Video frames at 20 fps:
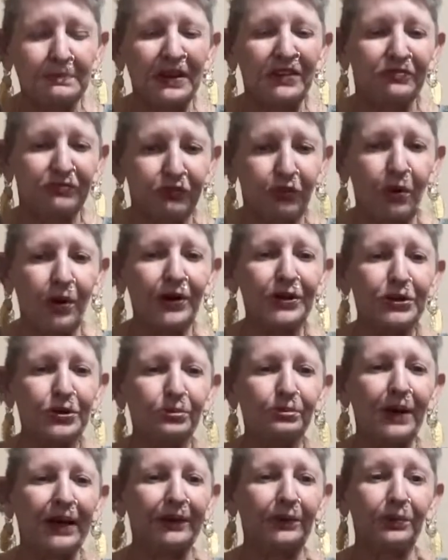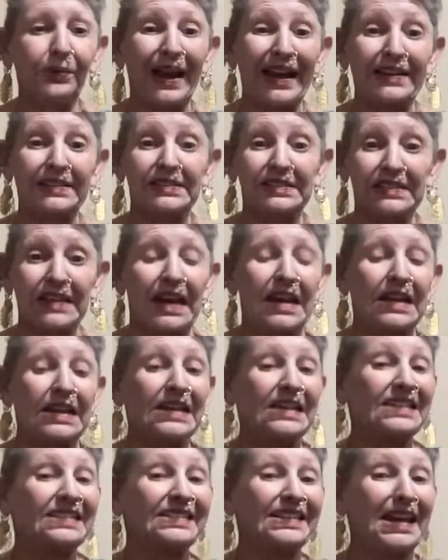before you run around saying
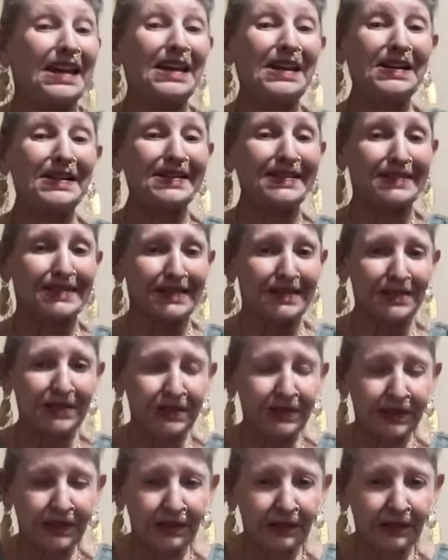he's innocent.